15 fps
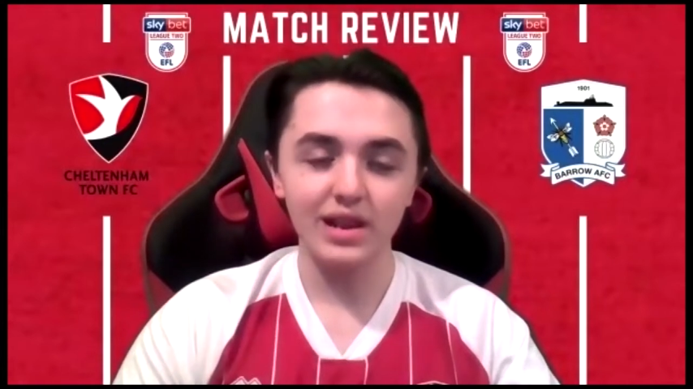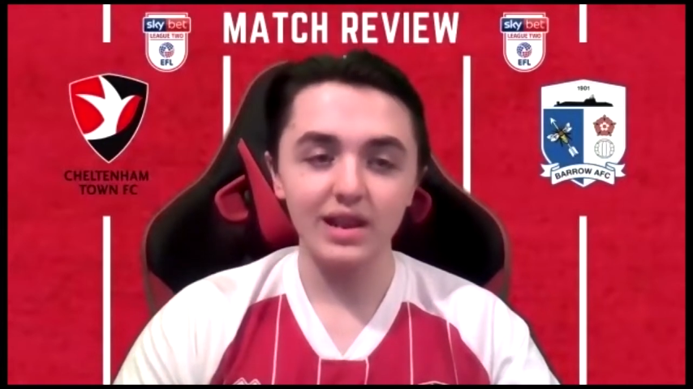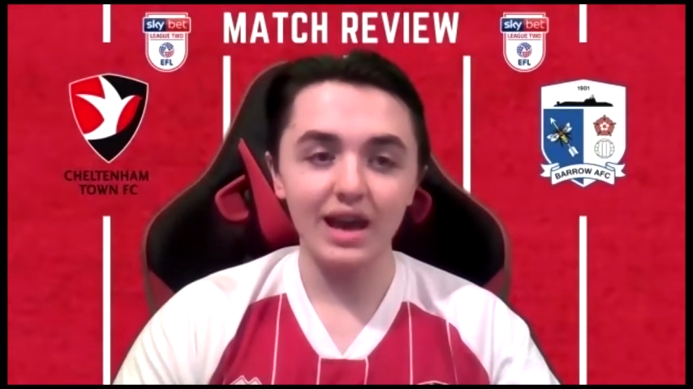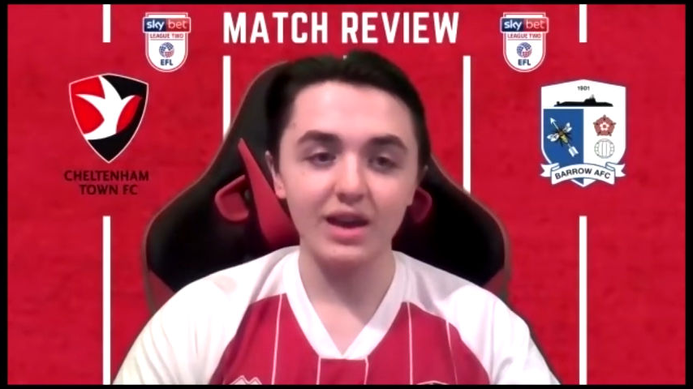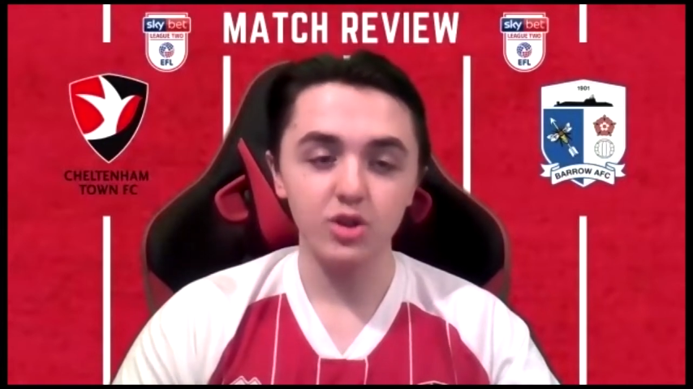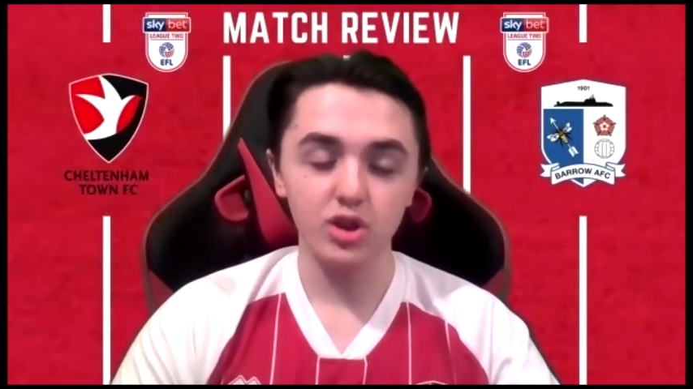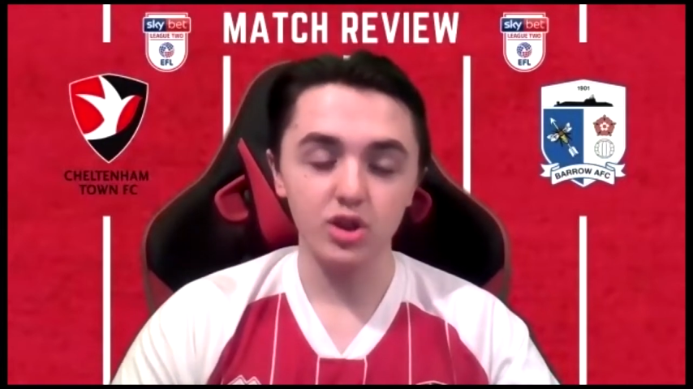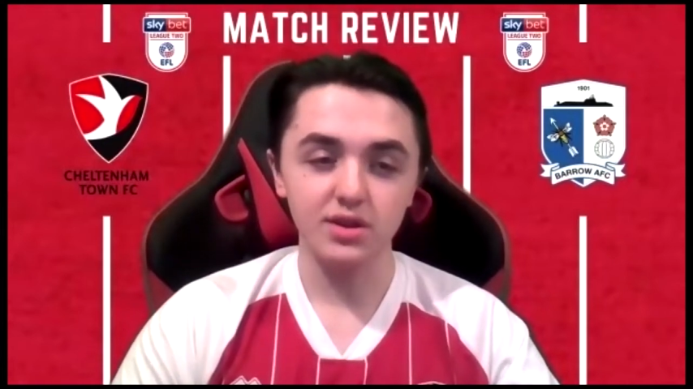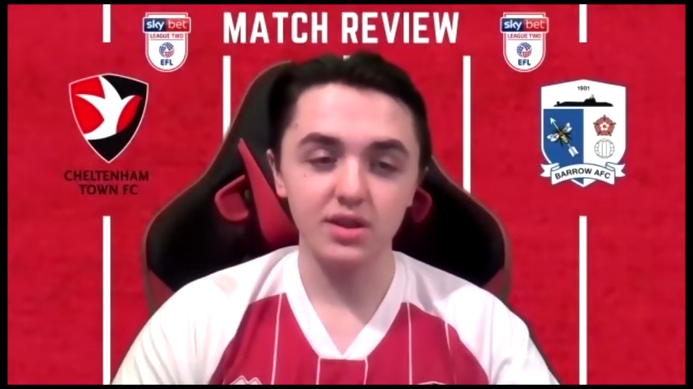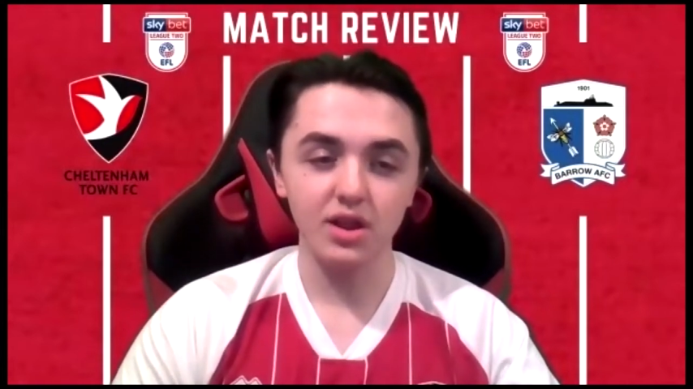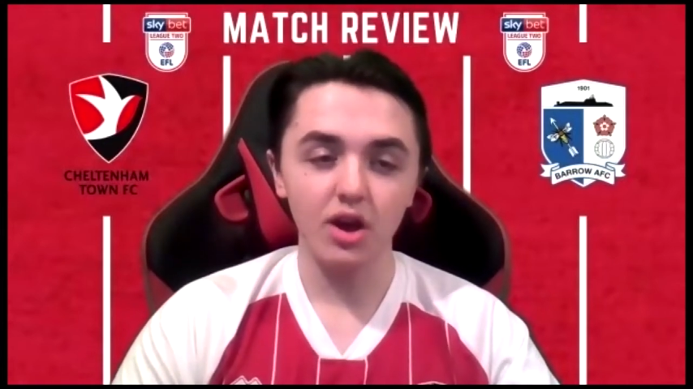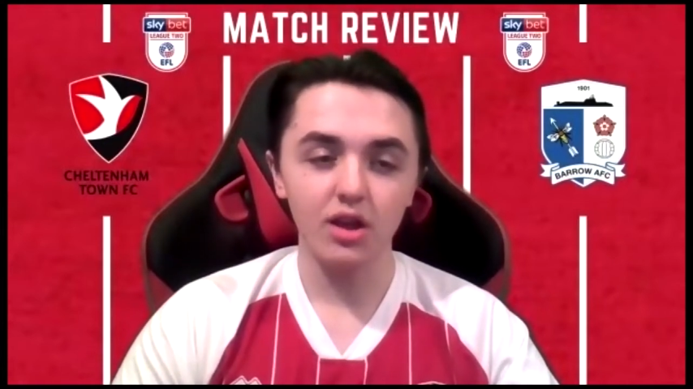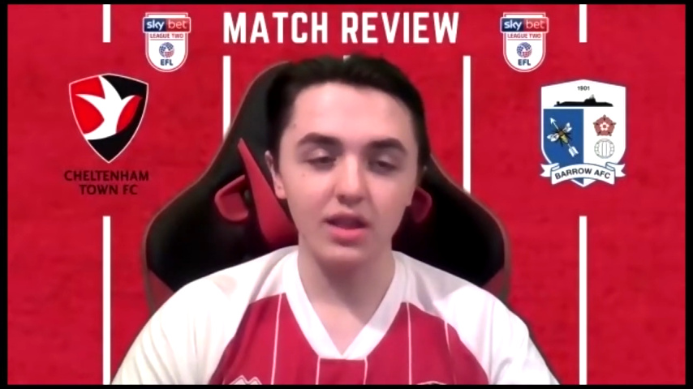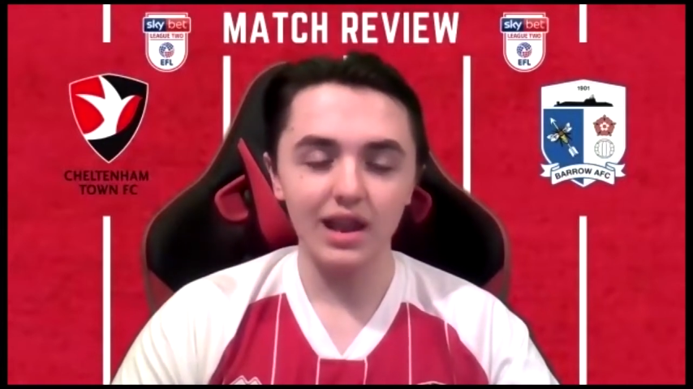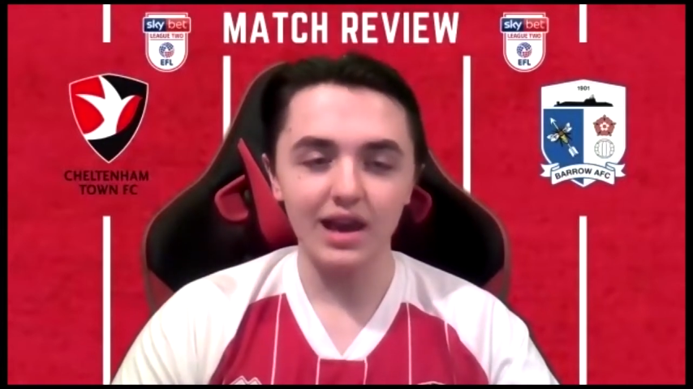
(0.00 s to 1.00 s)
actually
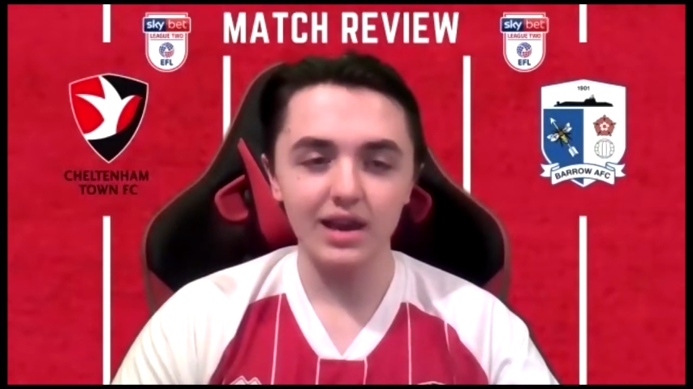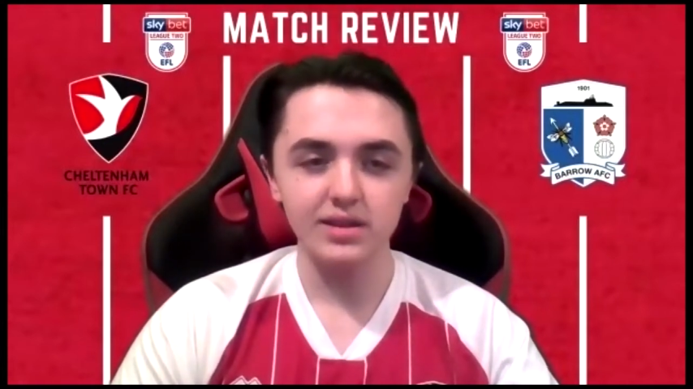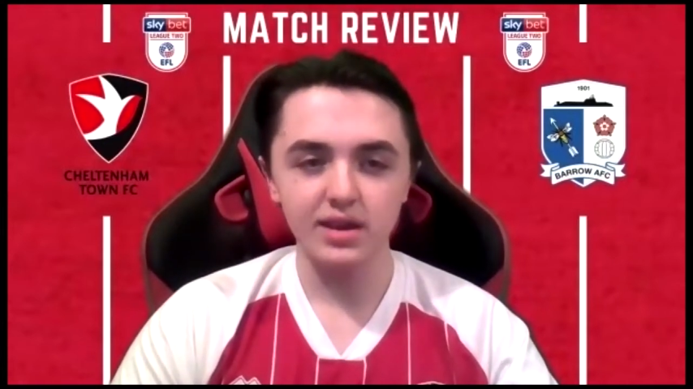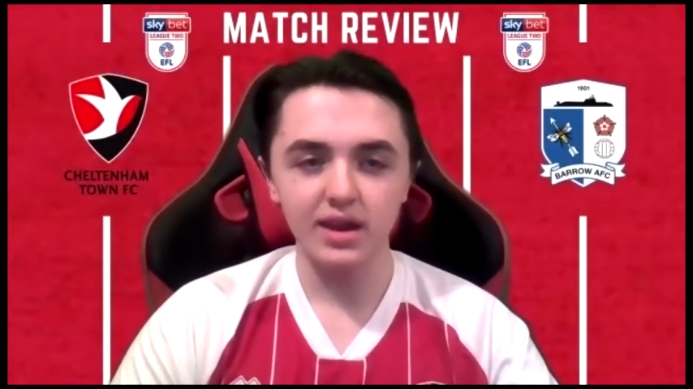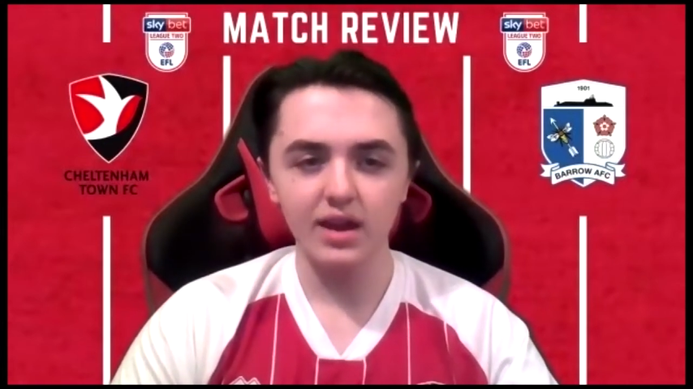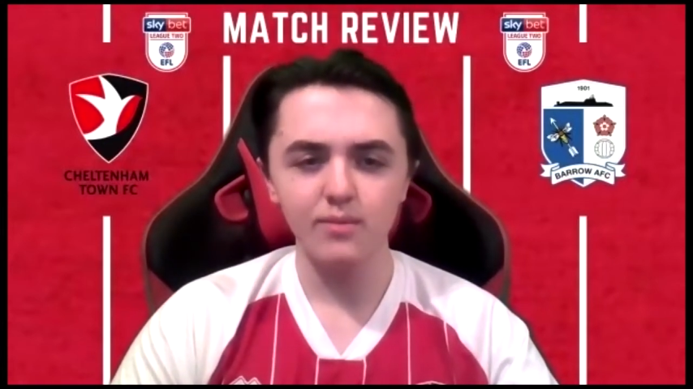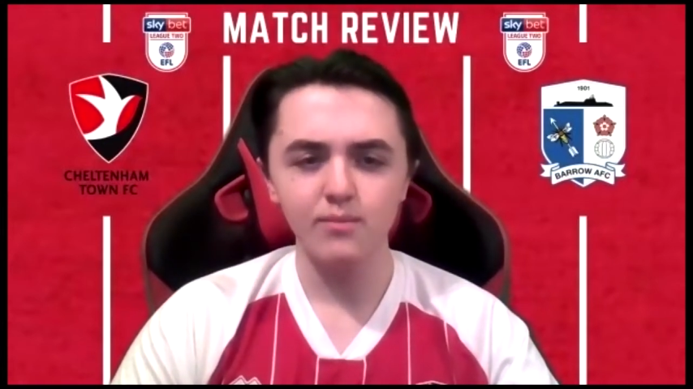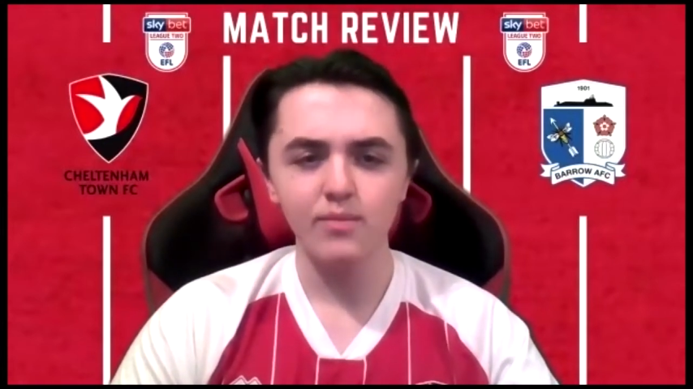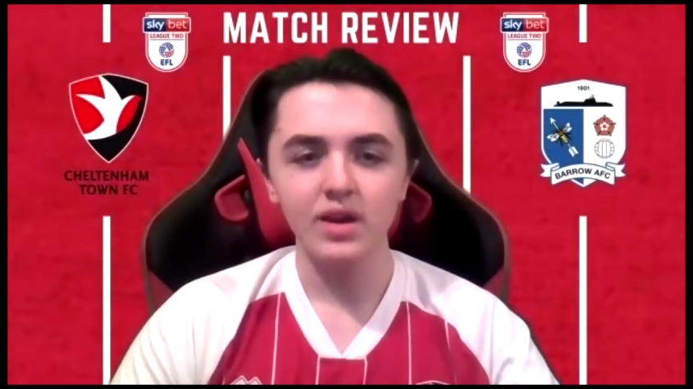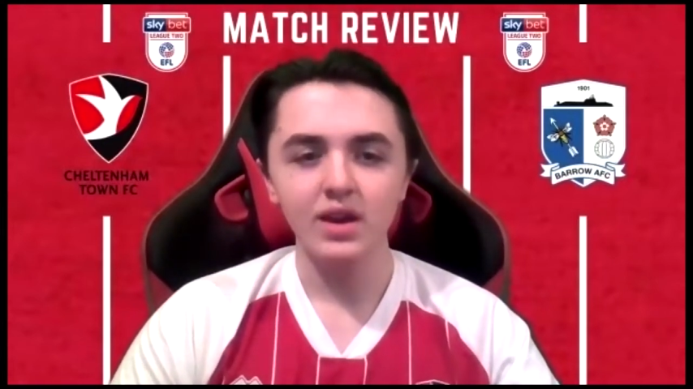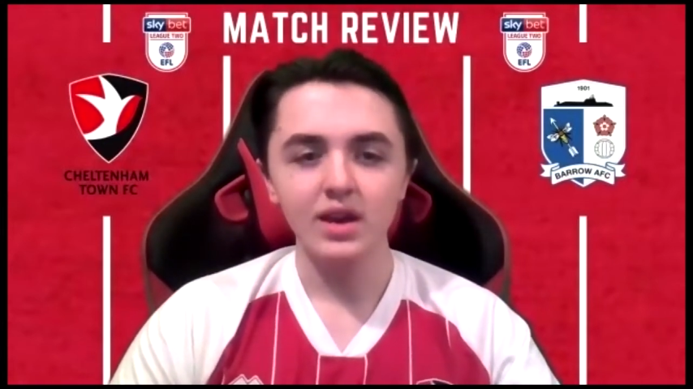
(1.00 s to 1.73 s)
start the last game,